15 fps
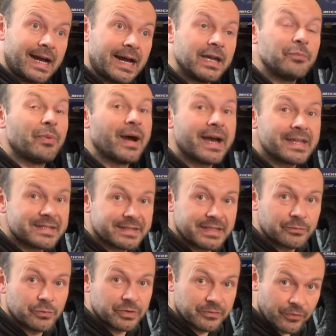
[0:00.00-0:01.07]
I passed
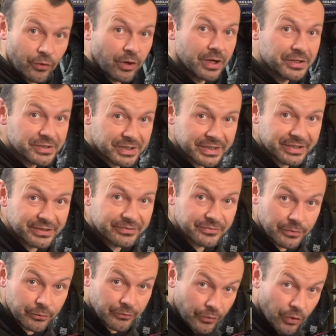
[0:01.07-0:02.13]
them with 400
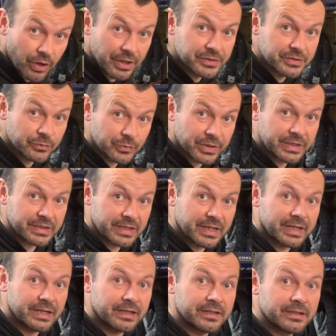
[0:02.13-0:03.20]
from yeah. 400 brakes
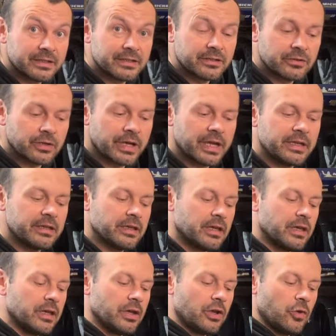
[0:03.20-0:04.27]
car. Okay,
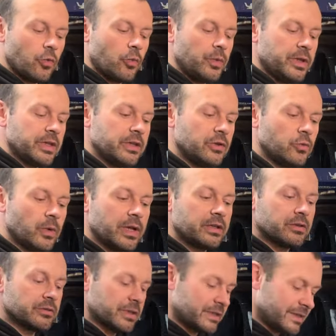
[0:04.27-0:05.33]
we
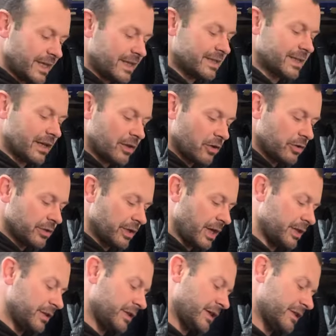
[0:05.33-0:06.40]
went on a data log,
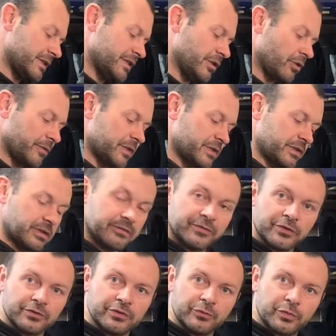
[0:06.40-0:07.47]
and you can see obviously the
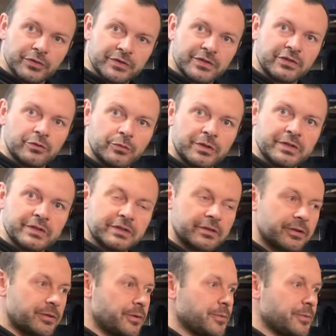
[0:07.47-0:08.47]
throttle position was